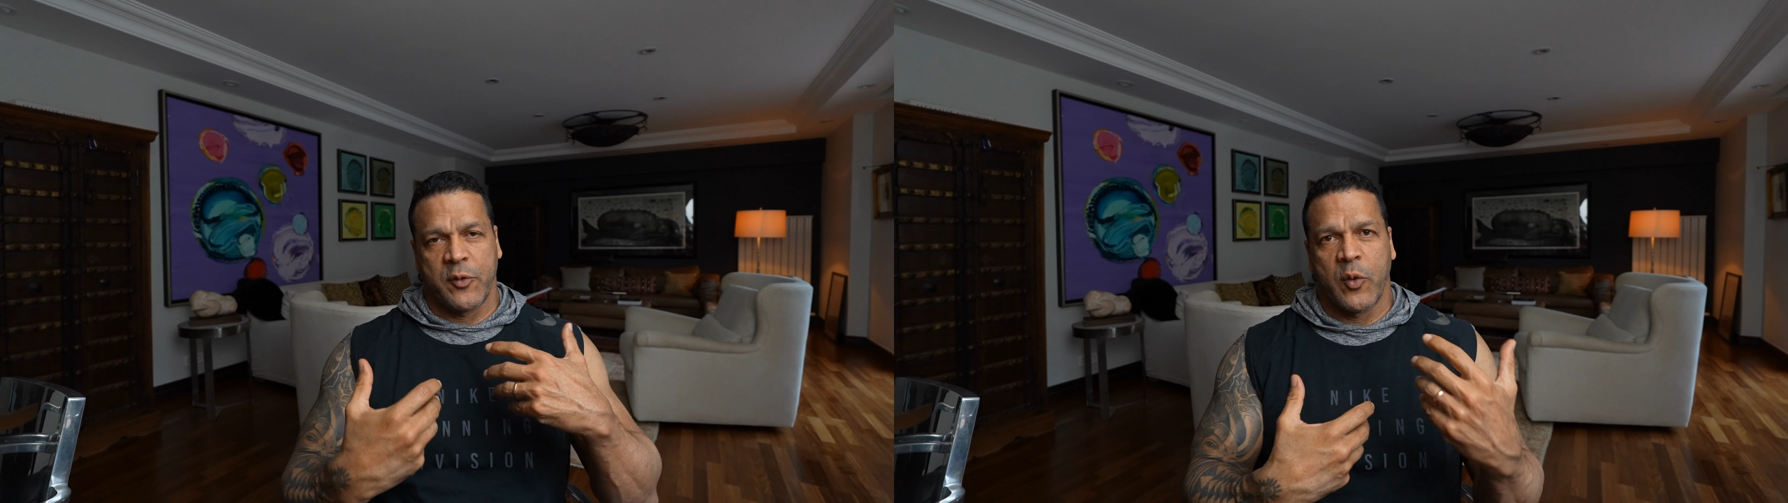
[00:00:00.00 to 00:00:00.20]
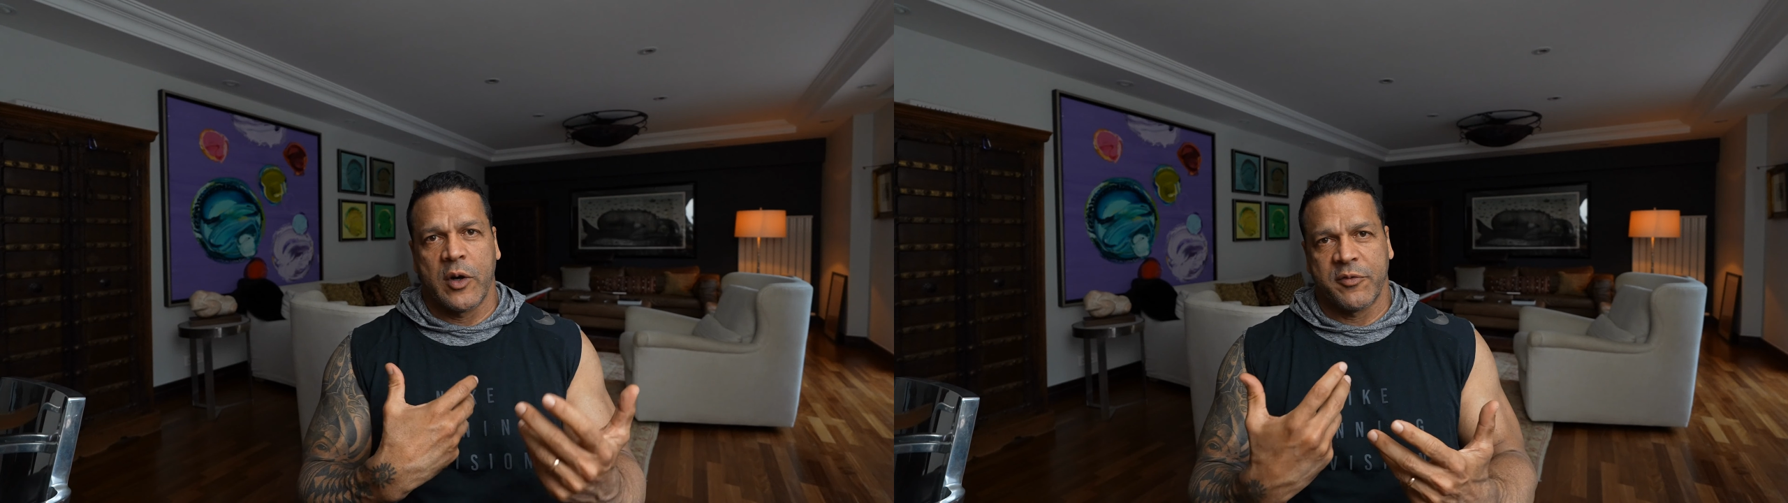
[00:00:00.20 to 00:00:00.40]

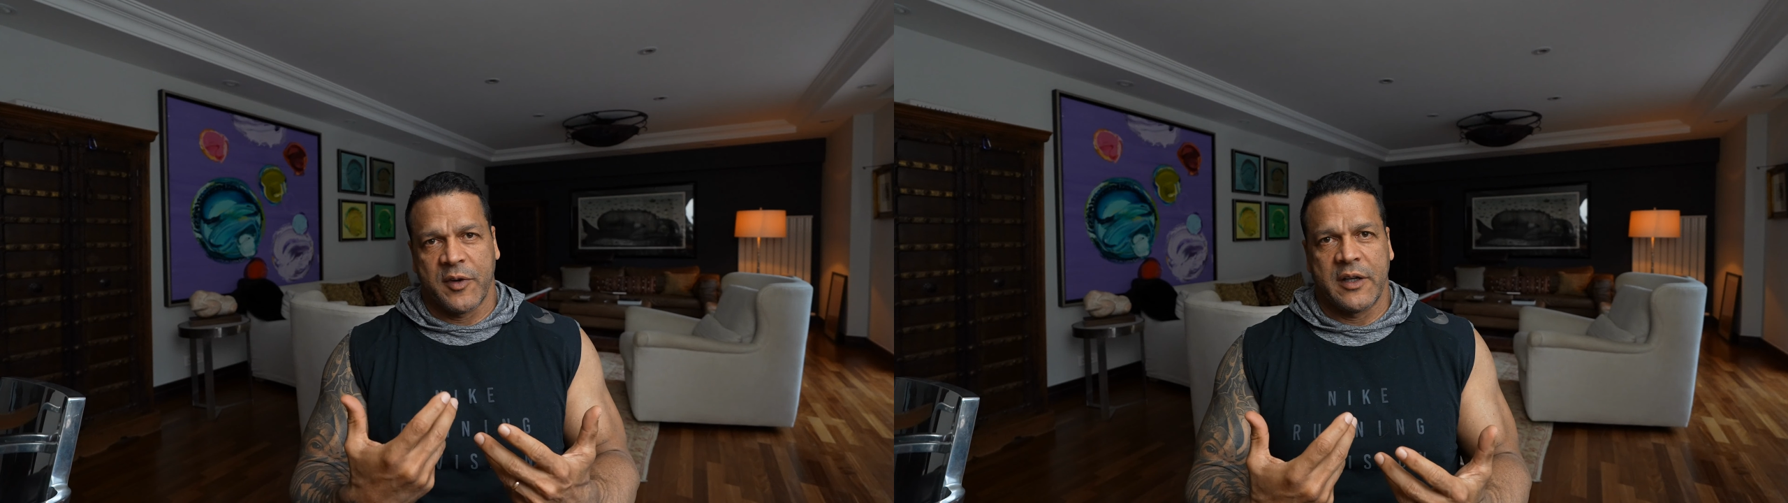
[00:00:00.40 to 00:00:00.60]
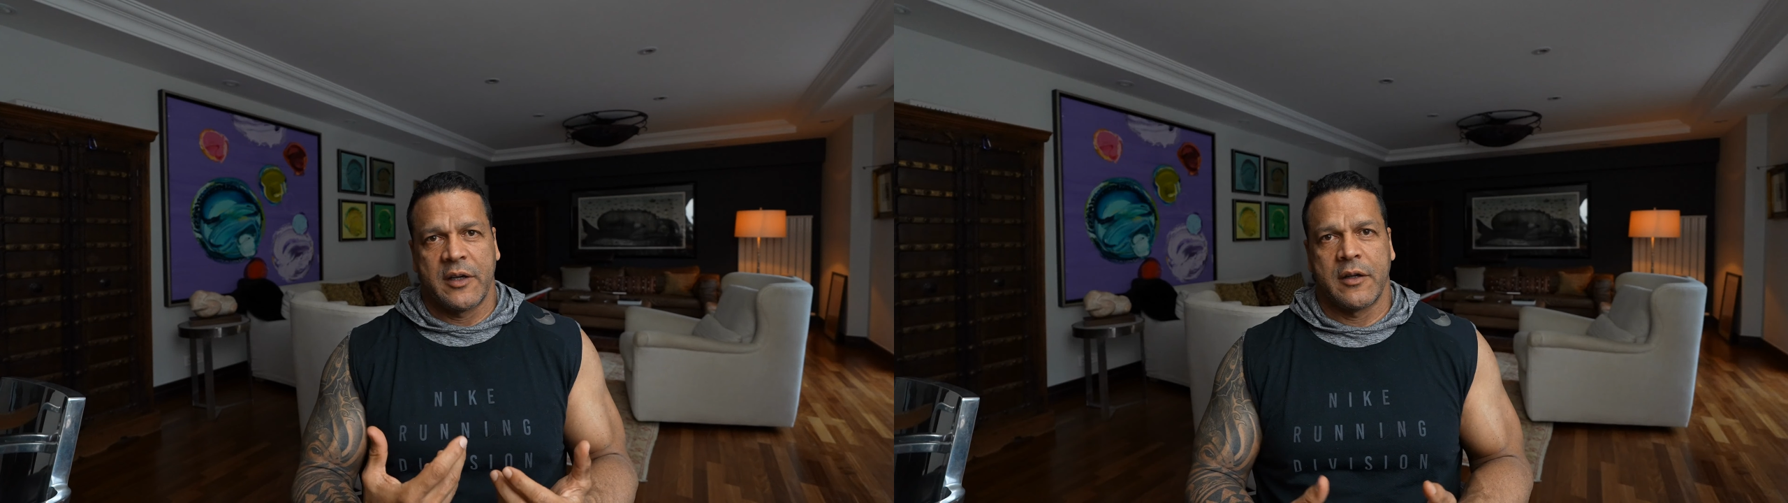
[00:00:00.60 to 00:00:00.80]
want to
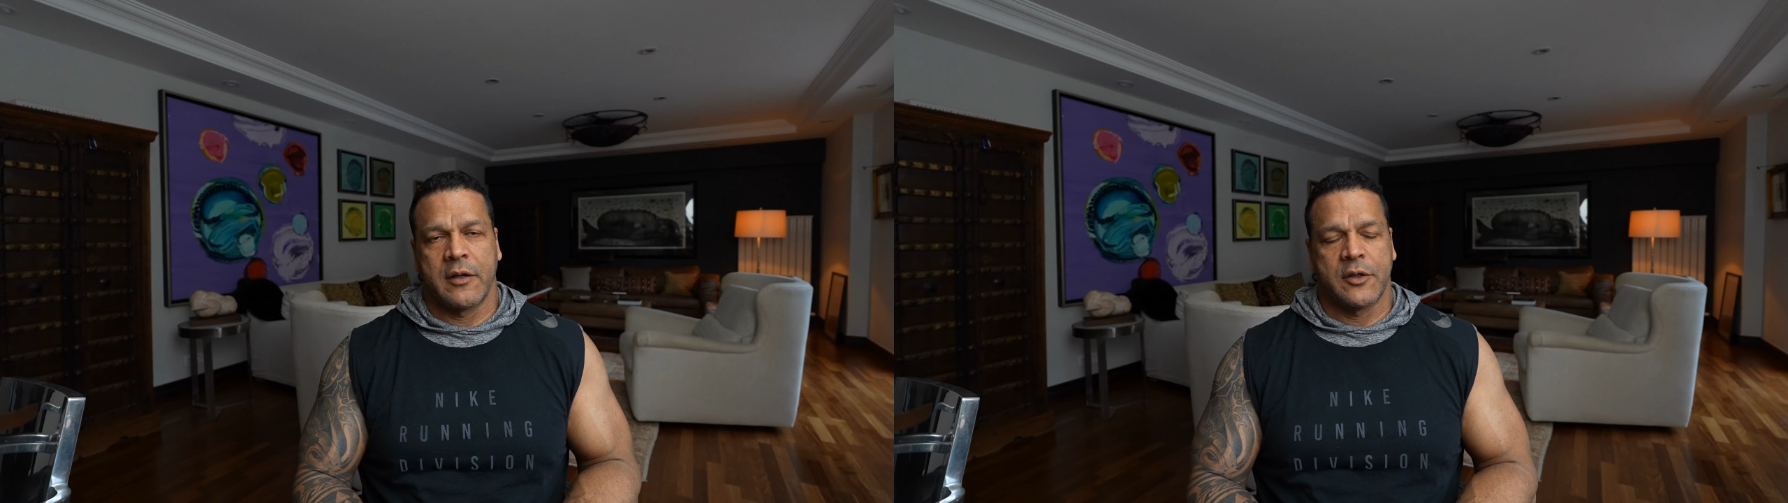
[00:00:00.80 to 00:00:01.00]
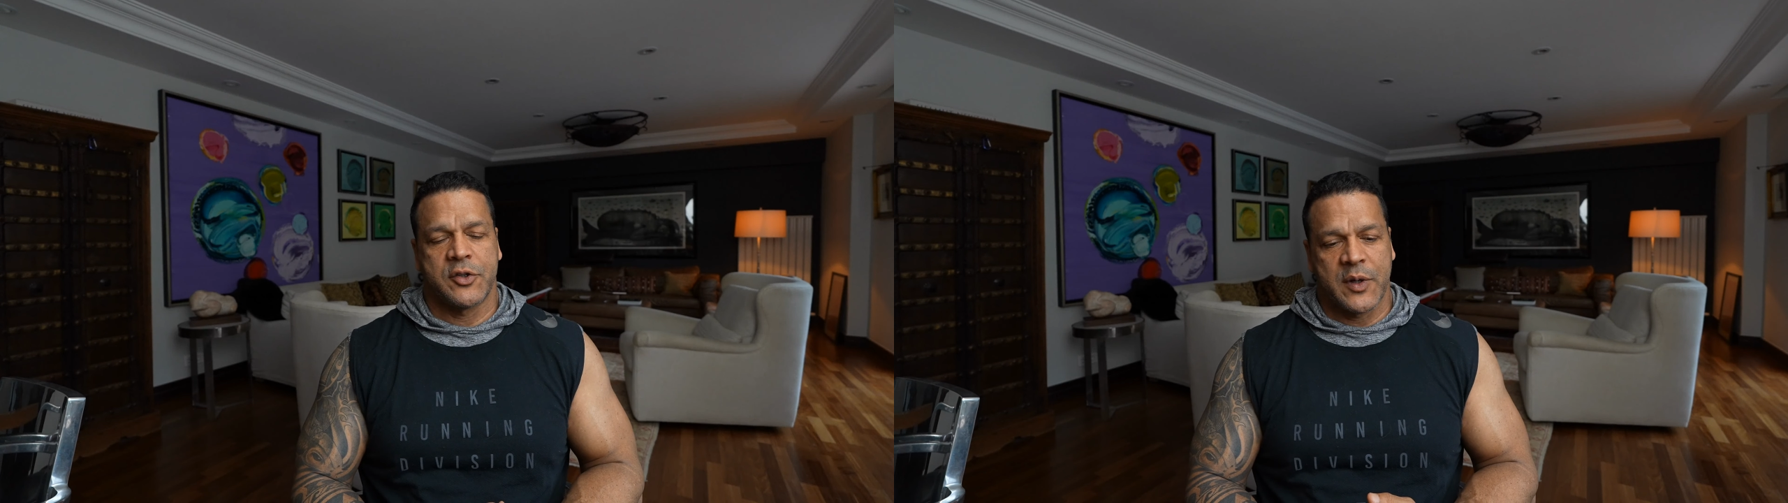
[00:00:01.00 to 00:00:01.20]
find
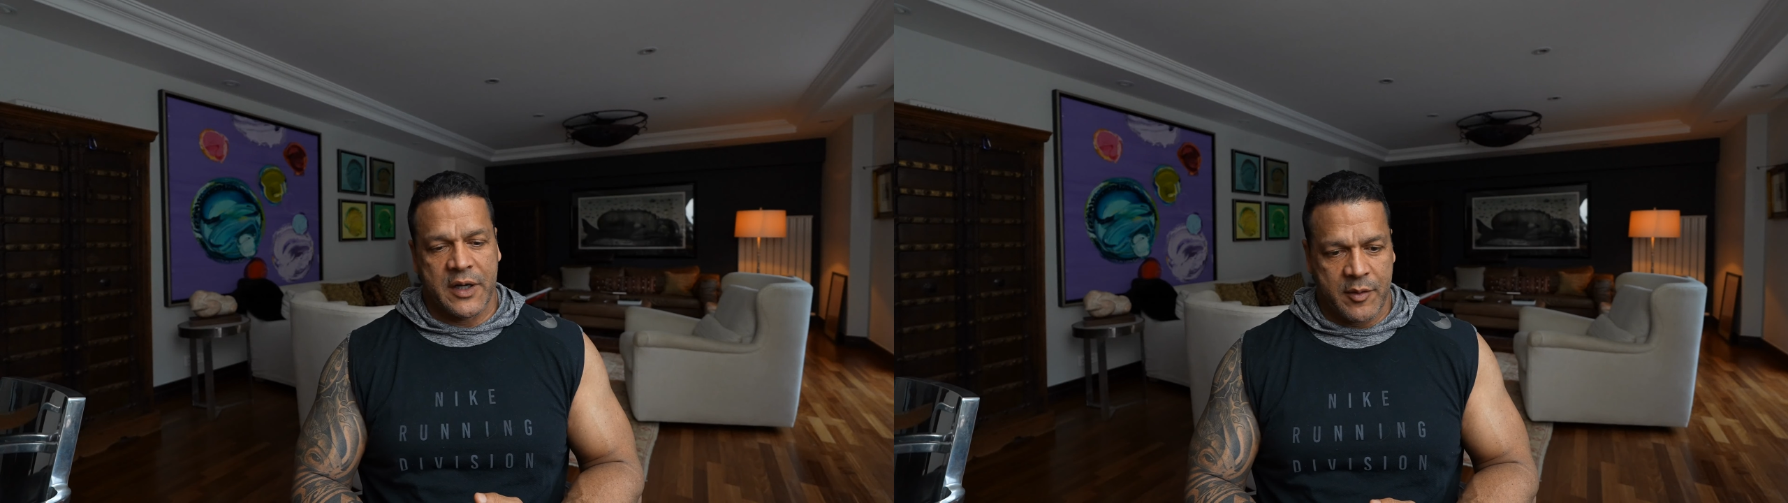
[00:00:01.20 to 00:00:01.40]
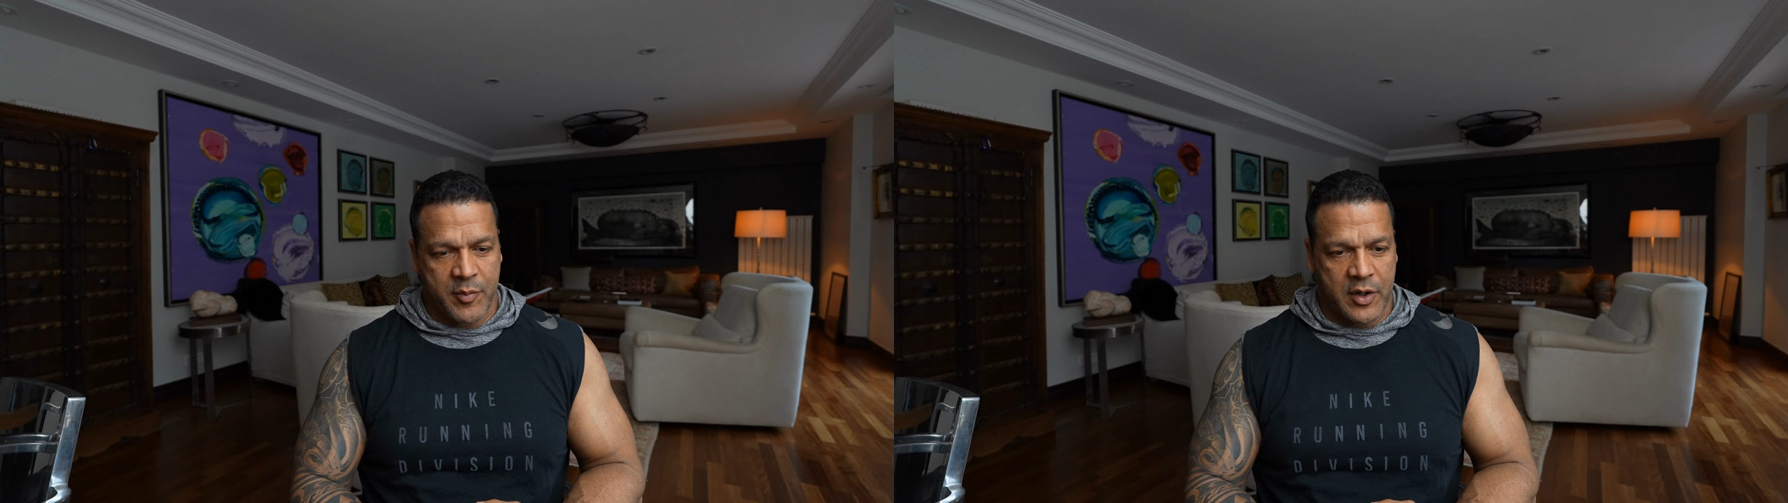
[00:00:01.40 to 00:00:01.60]
a
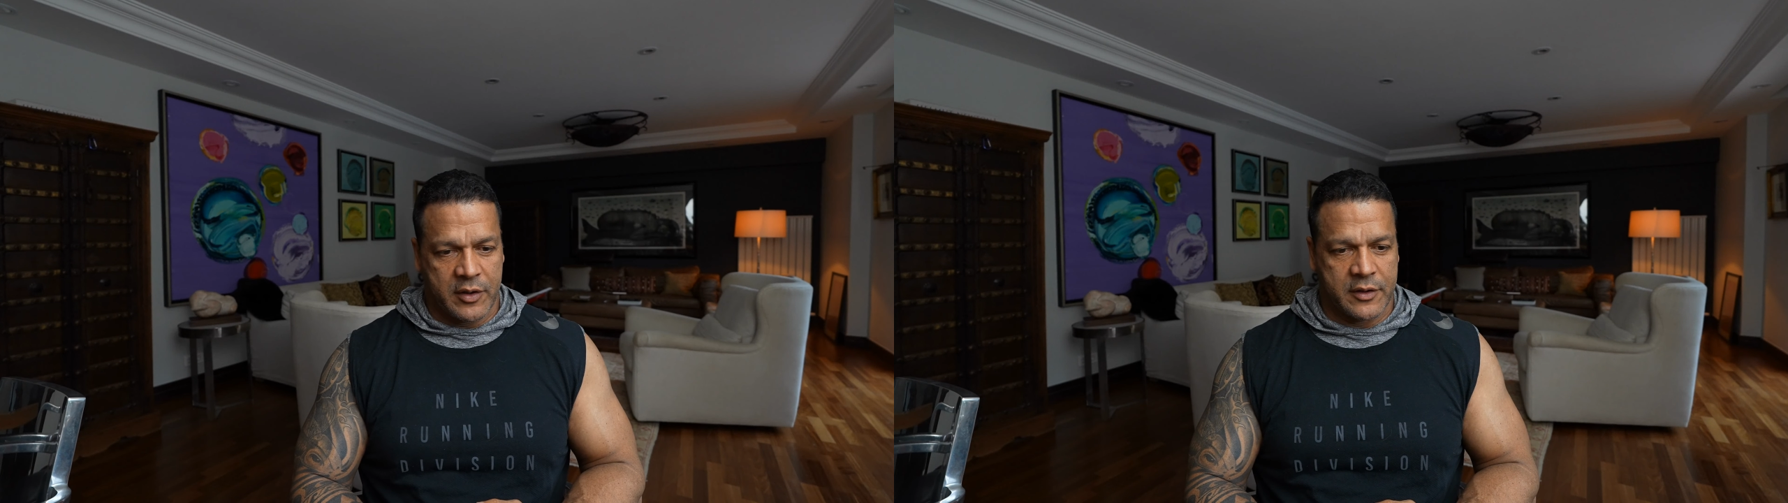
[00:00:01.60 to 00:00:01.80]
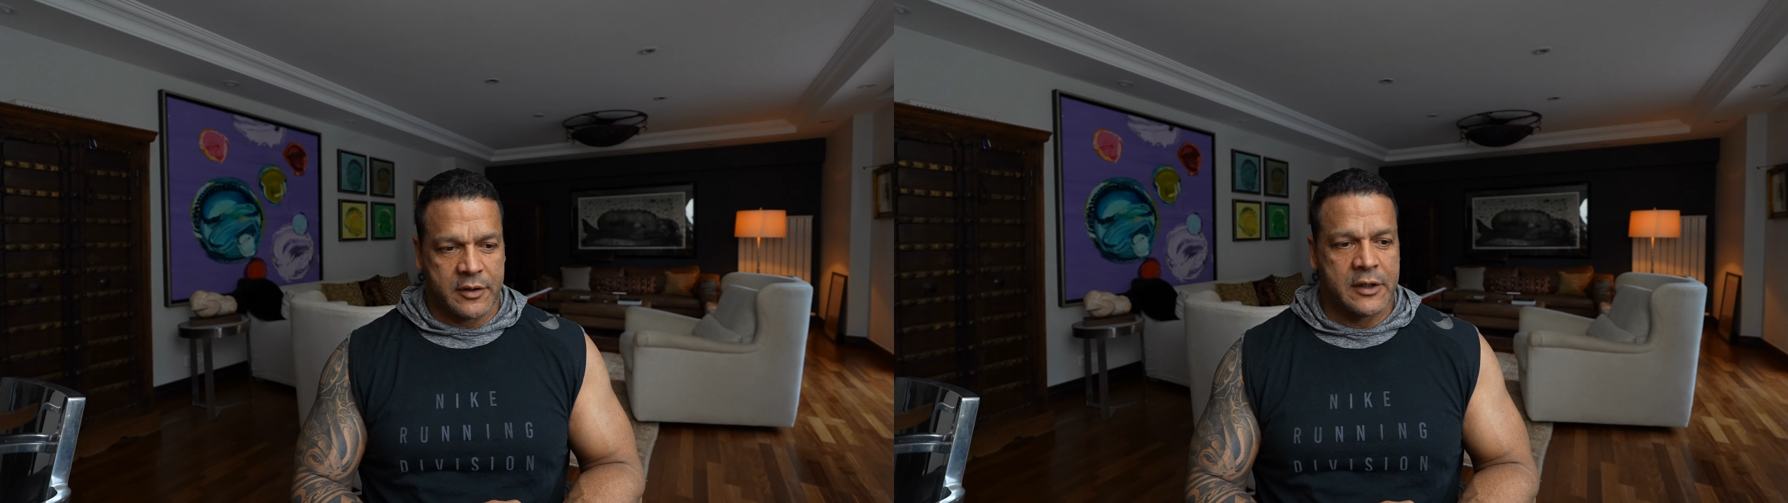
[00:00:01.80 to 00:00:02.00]
training
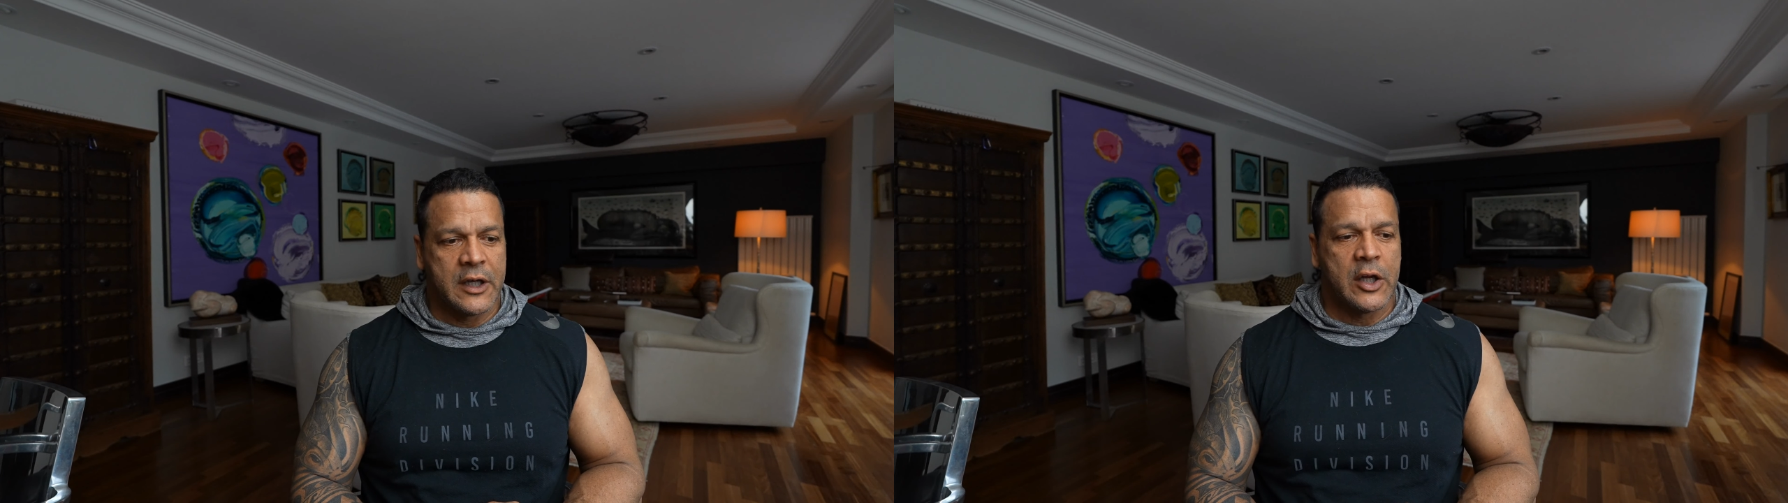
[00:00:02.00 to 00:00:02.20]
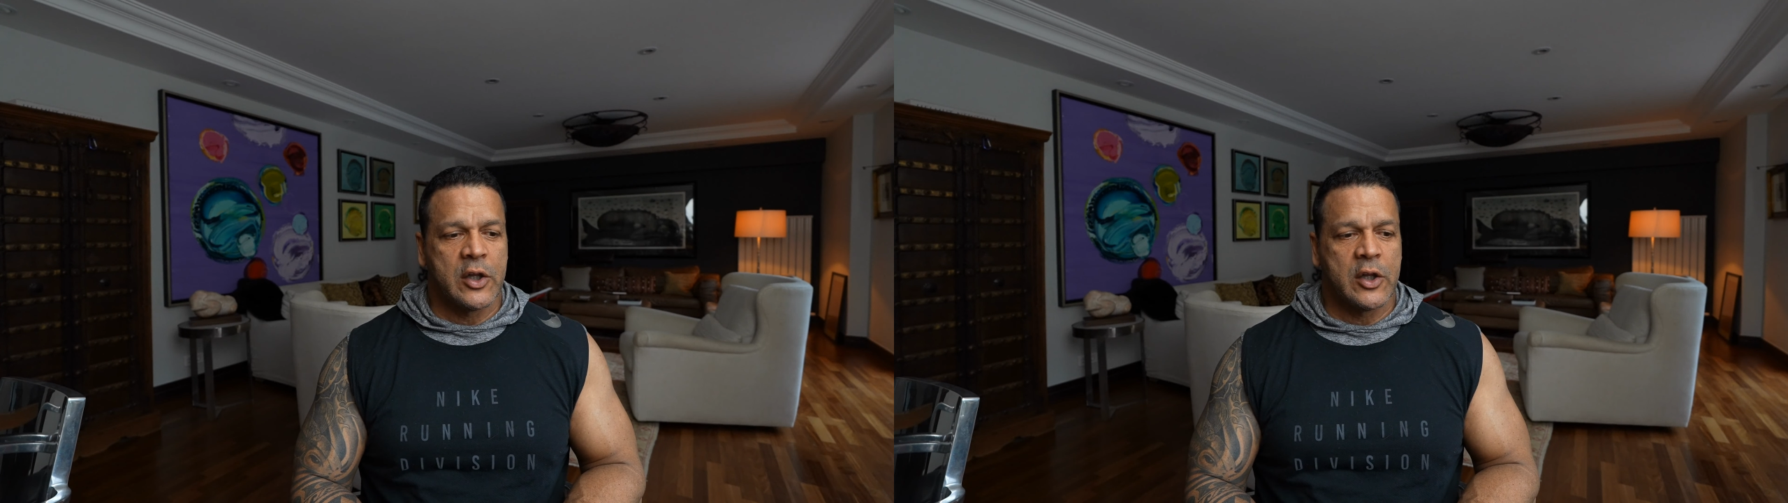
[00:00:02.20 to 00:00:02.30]
partner,